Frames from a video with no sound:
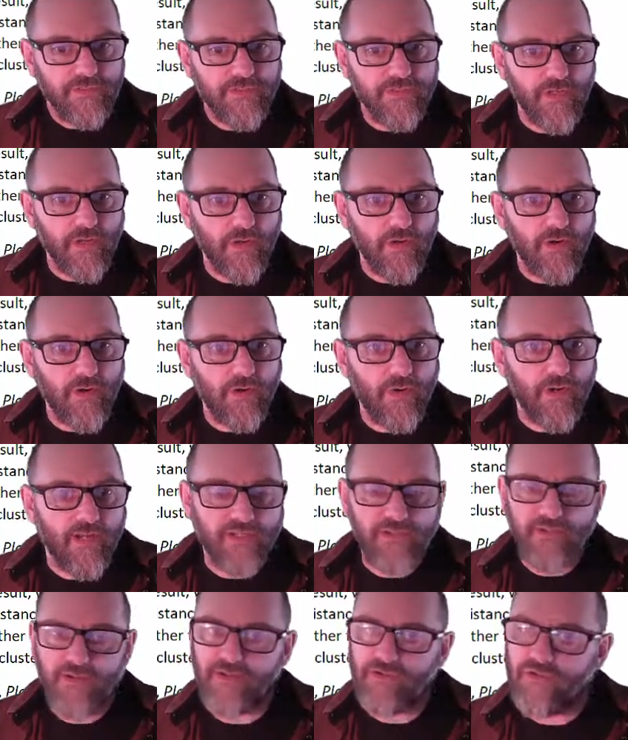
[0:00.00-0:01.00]
so
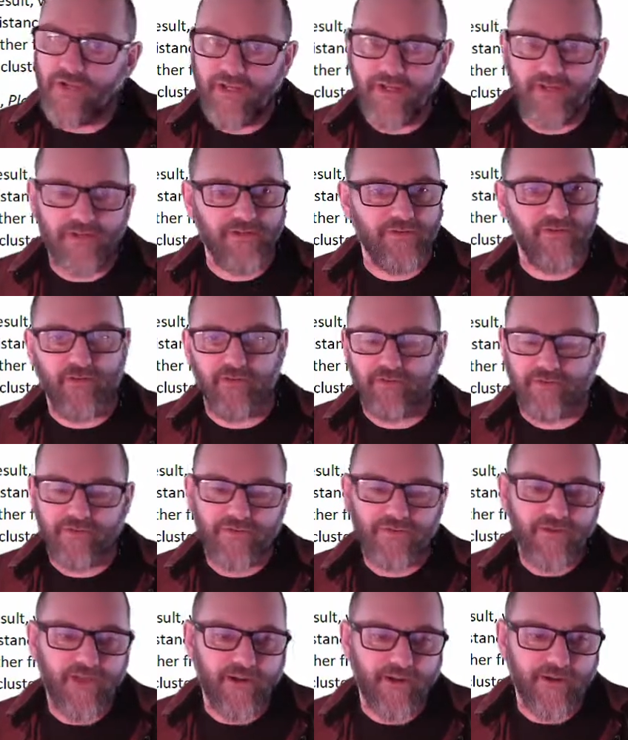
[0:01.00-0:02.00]
you can try it on your own. You
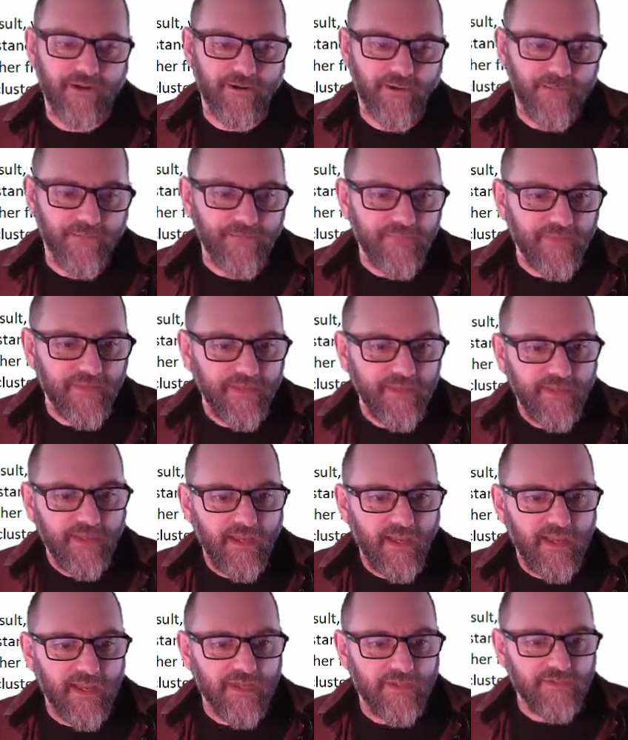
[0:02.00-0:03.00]
can try it at home.
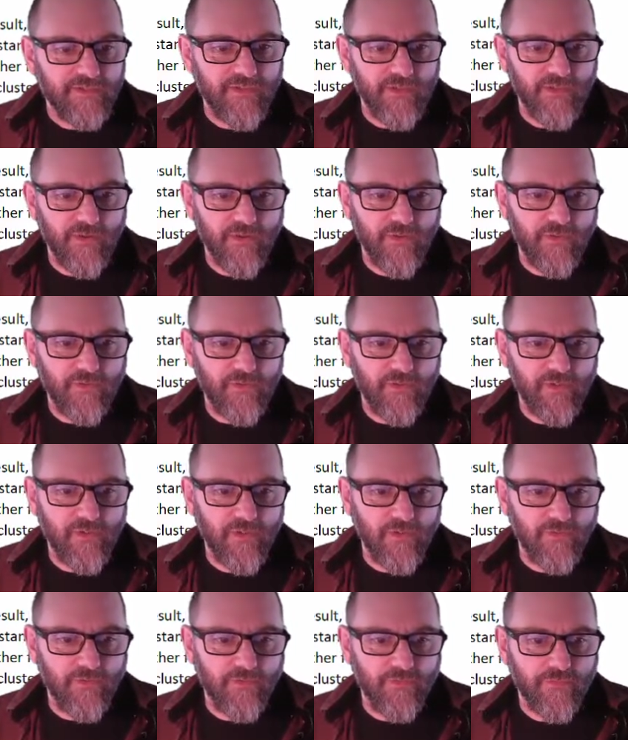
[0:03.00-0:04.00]
So,
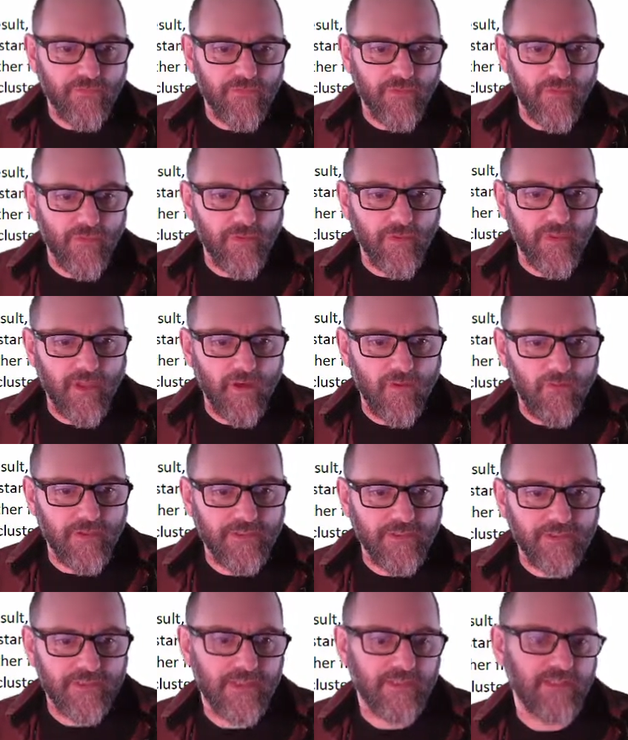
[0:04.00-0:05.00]
for plot
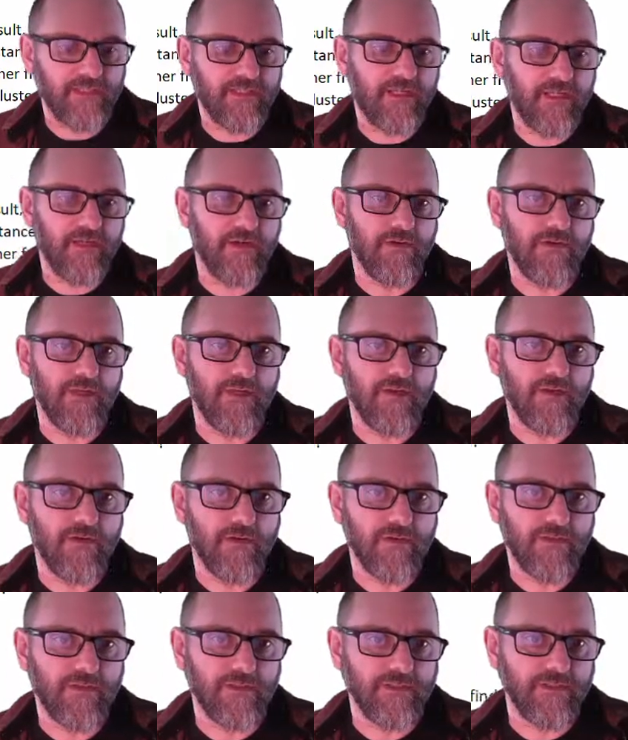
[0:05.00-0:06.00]
1.6 here, the
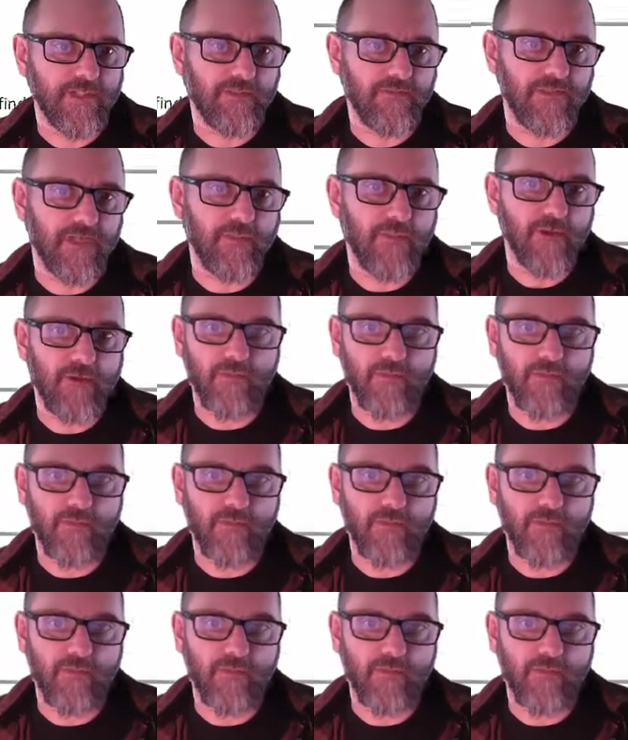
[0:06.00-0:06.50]
inertia, you'll just have to